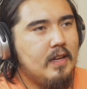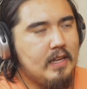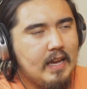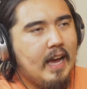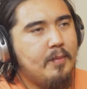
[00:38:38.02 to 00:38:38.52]

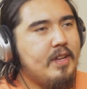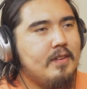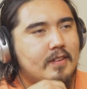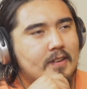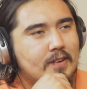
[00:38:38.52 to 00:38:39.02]
Yeah, I mean,
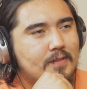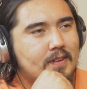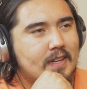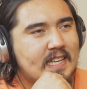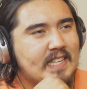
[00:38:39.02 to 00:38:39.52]
you know,
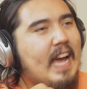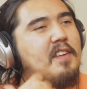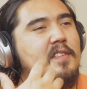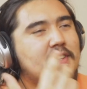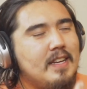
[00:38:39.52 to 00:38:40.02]
his
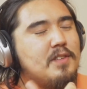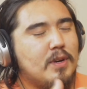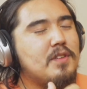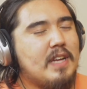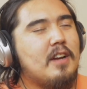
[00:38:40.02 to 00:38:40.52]
actions, he's one
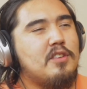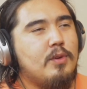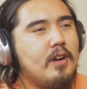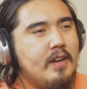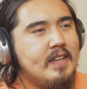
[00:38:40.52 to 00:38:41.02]
of those characters
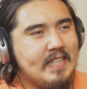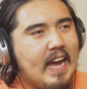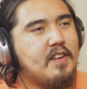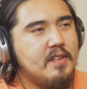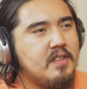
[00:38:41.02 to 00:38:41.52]
where his
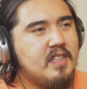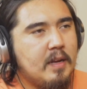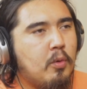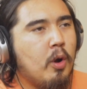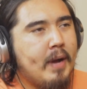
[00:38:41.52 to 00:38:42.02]
actions say
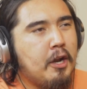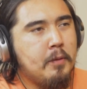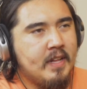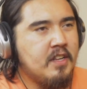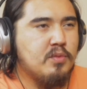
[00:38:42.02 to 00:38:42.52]
more about him than his